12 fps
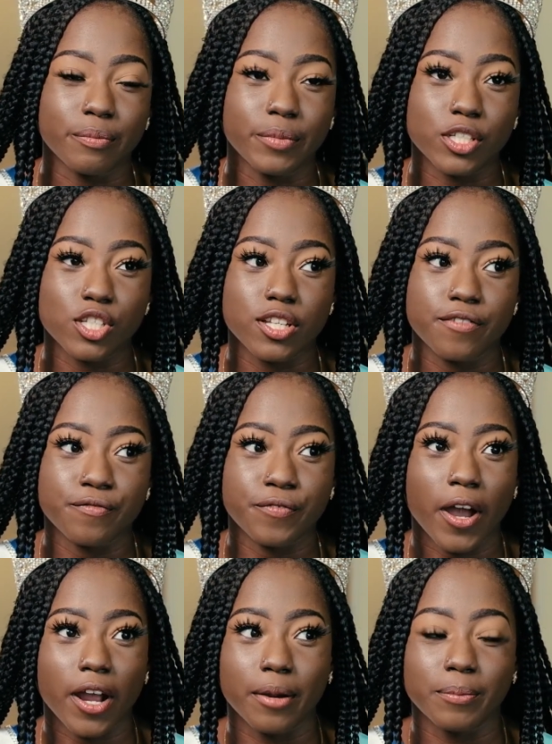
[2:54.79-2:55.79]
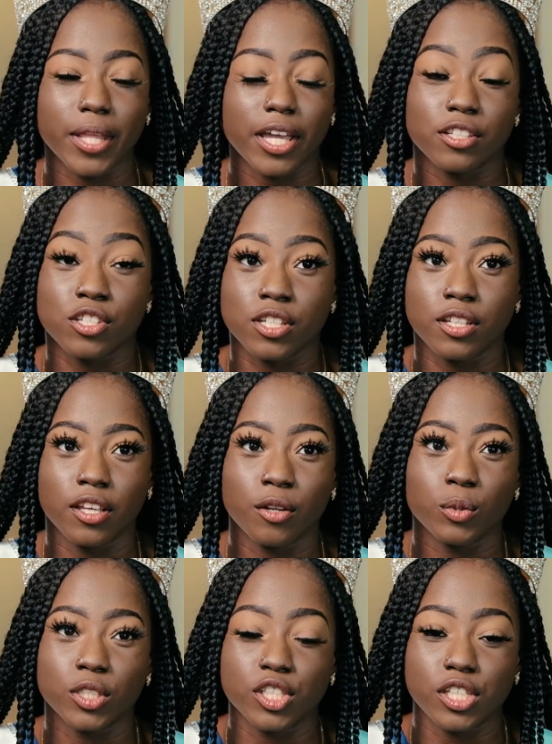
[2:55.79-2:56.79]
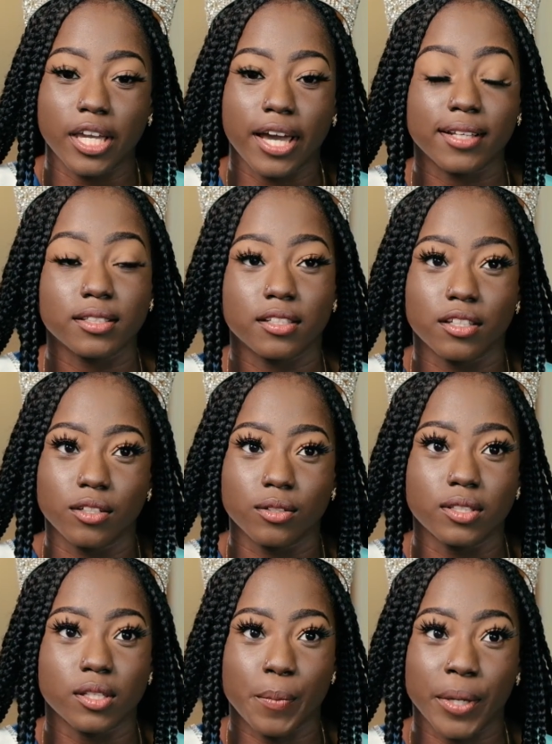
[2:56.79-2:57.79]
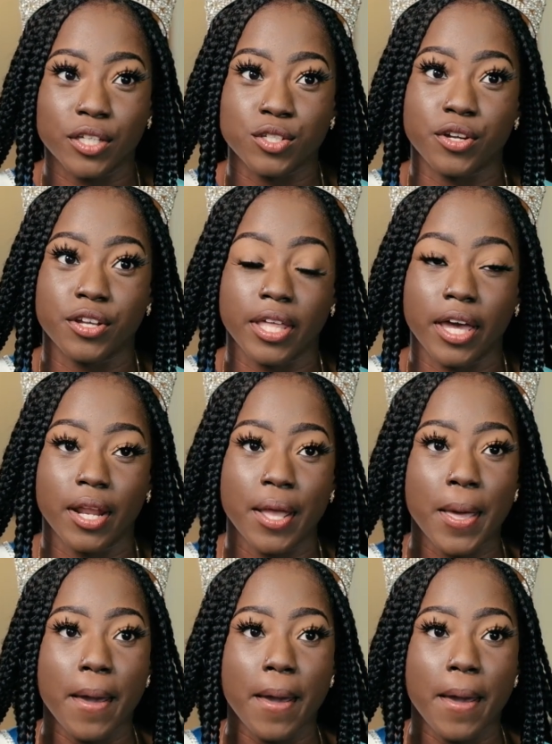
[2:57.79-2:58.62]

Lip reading: but she farmed and she did what she had to do to make sure that